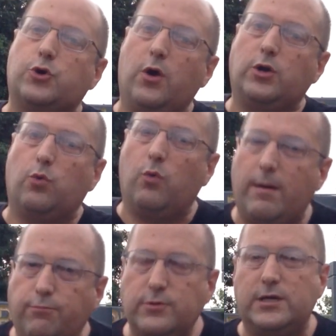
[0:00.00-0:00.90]
going to
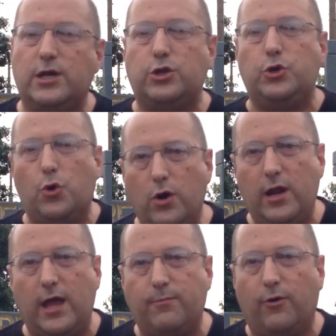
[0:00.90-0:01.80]
represent your
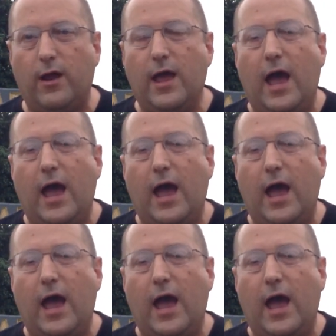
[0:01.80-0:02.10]
neighbor